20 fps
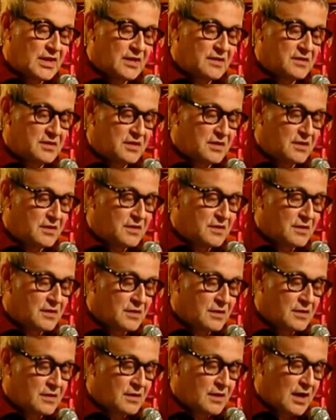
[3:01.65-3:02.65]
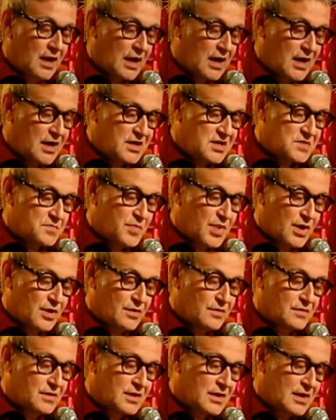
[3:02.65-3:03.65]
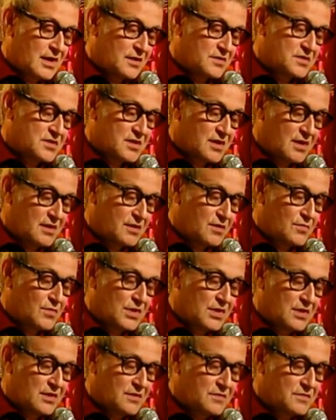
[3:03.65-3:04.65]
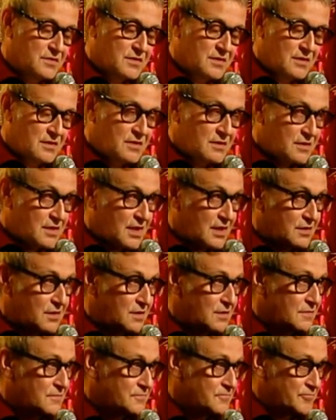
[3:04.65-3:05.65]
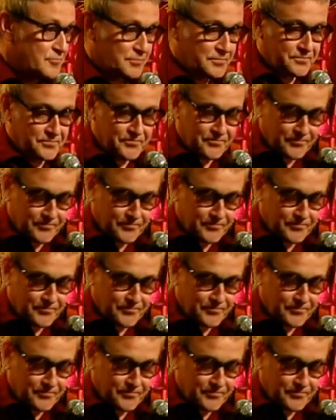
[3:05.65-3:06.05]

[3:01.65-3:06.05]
had teeth. Eyes burned outside the windows. Thank you.